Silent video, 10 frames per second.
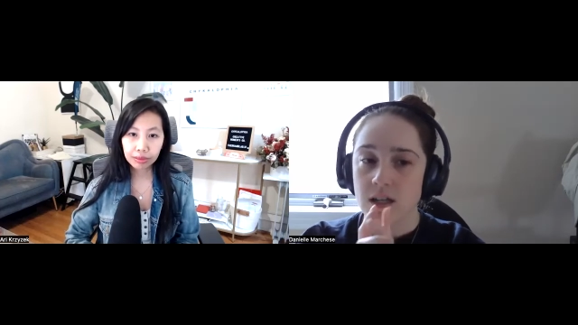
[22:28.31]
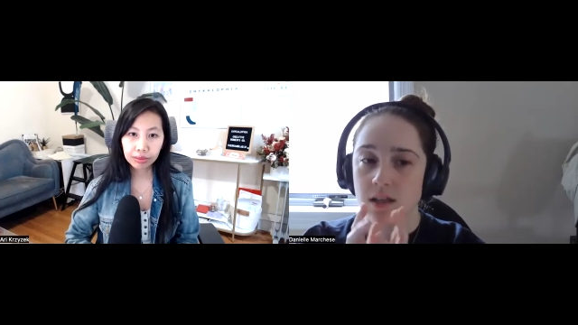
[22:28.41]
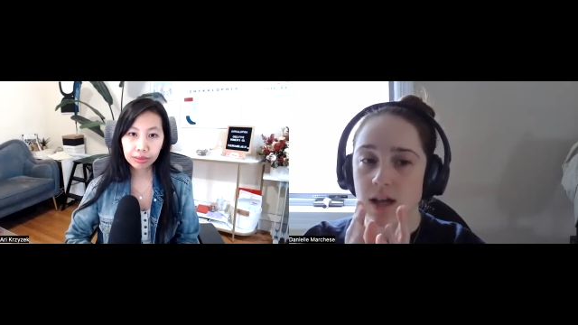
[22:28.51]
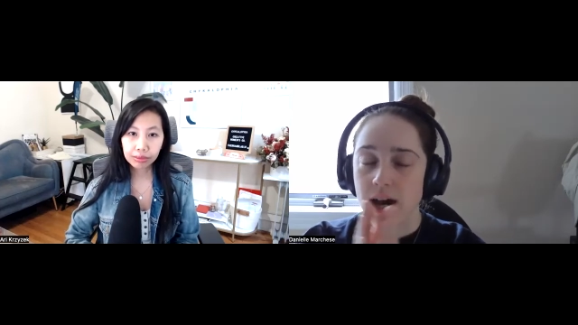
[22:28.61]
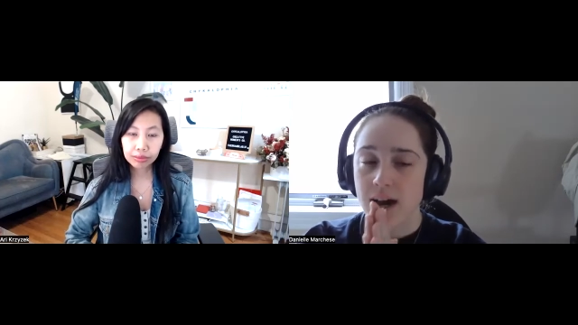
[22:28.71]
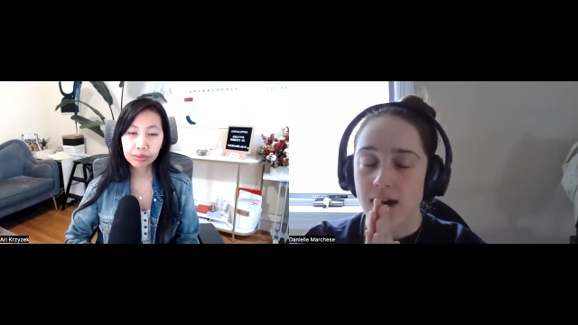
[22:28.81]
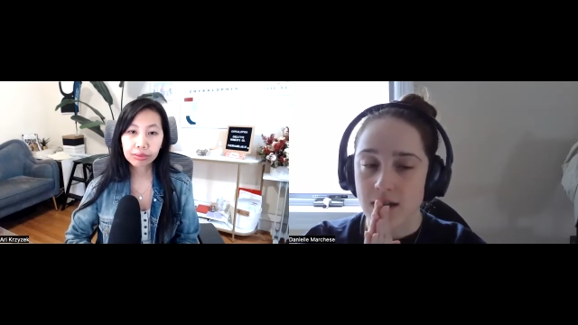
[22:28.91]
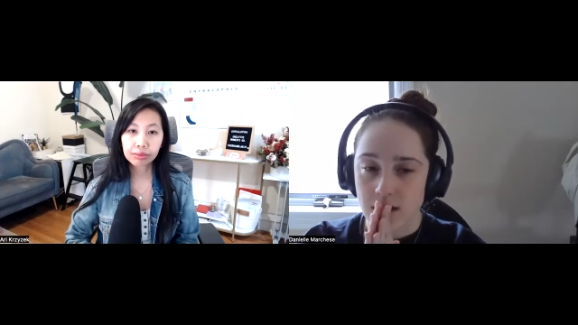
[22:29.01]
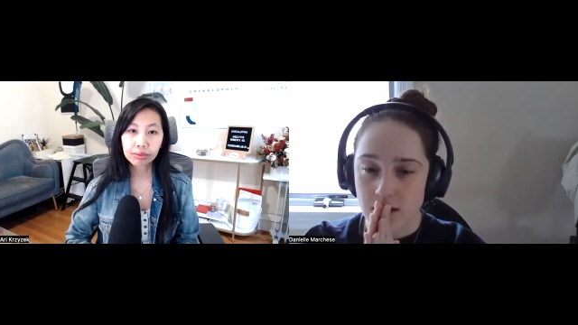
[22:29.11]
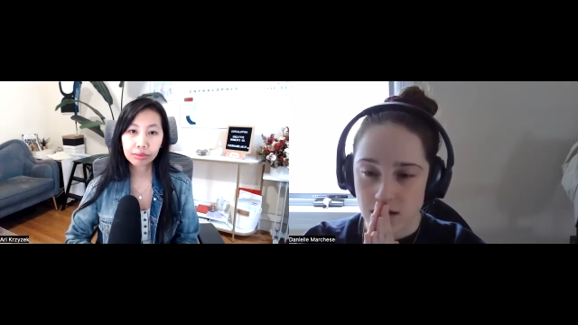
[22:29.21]
Speaker 1: that.
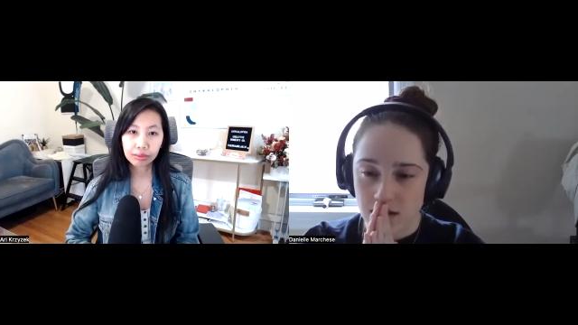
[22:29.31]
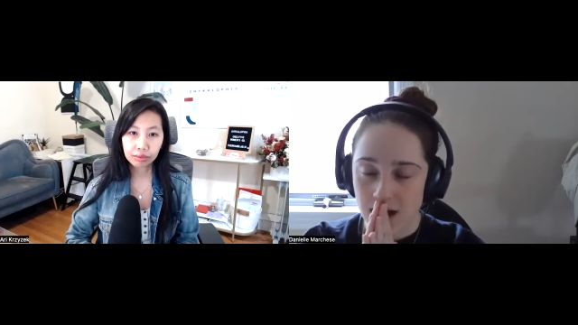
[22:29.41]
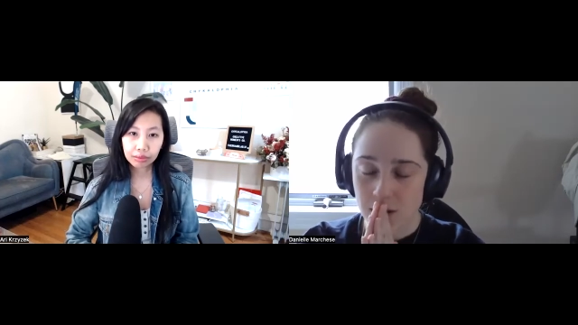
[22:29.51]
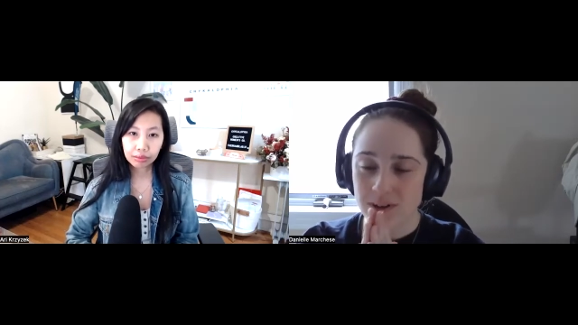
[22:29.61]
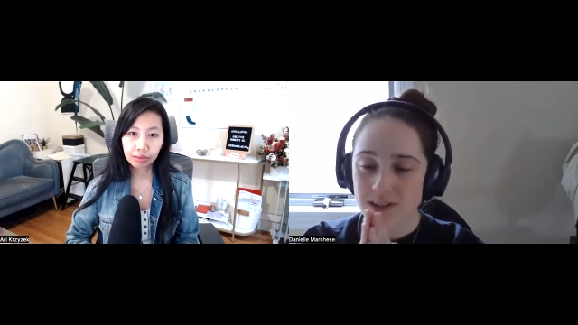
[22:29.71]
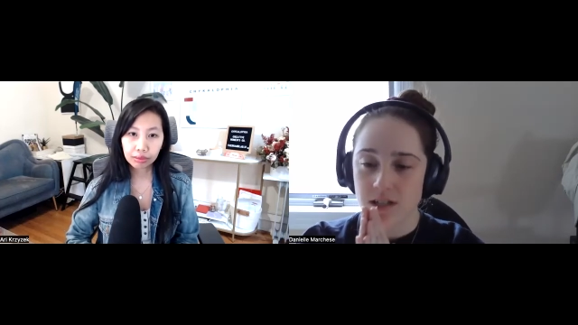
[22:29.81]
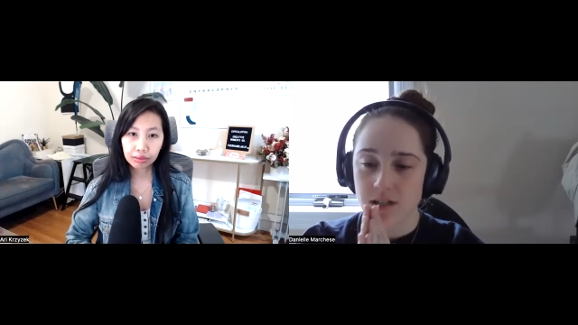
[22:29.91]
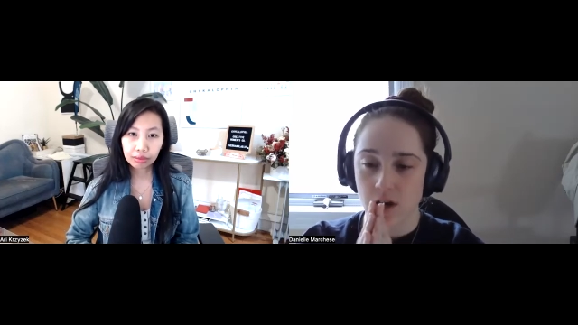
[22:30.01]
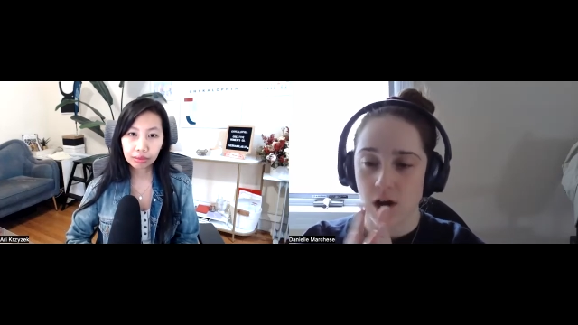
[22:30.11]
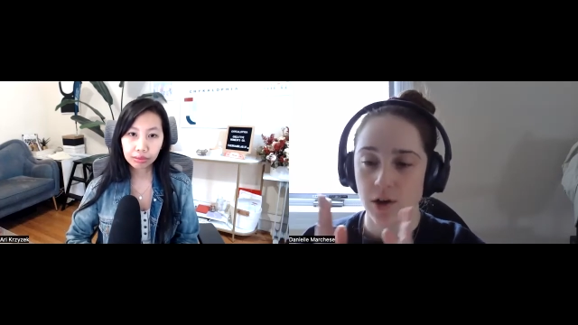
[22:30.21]
I don't want to say
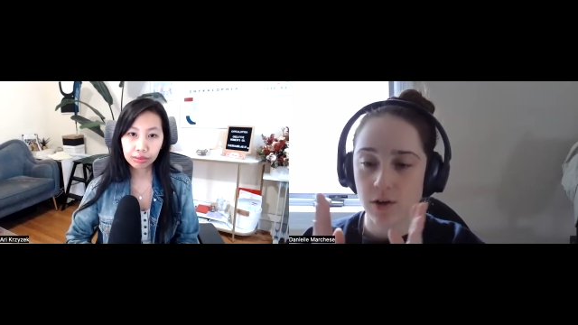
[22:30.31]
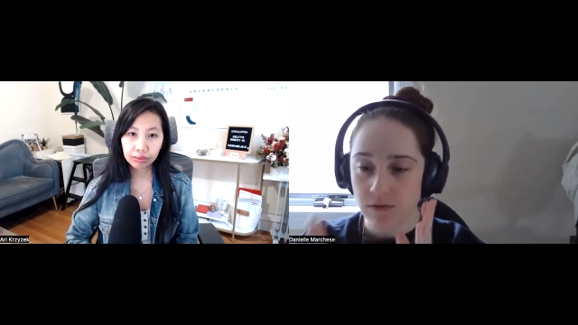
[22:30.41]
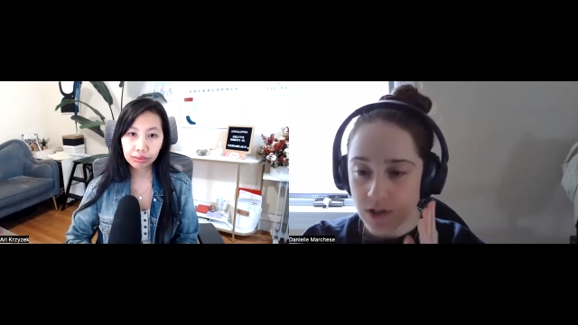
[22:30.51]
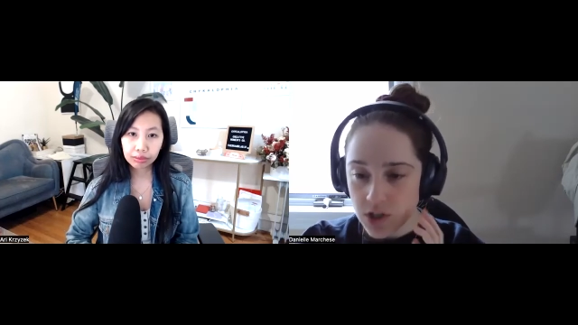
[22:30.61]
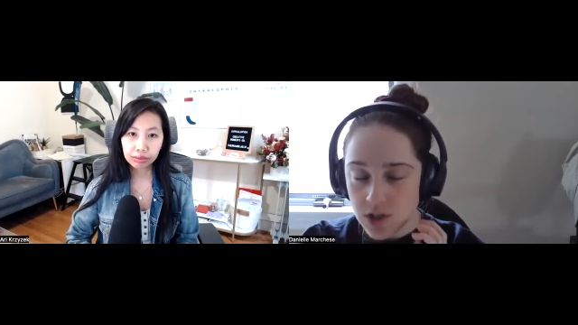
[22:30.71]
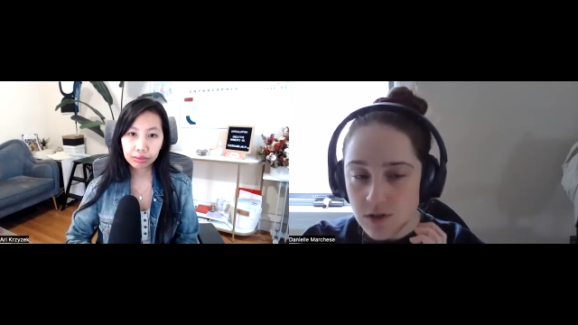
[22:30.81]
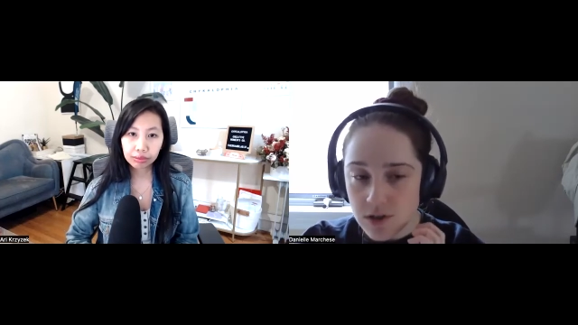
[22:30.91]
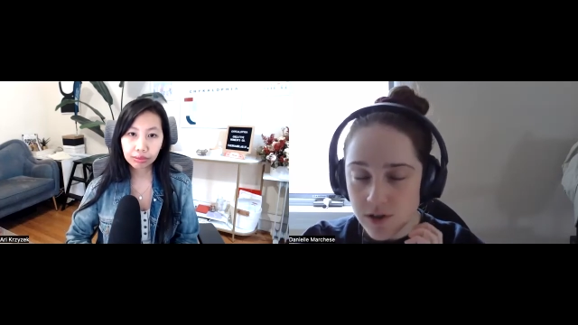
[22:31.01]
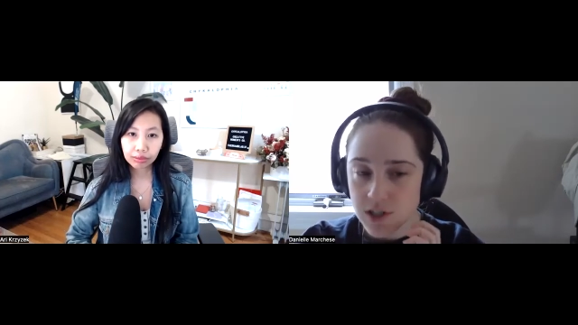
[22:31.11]
tunnel vision user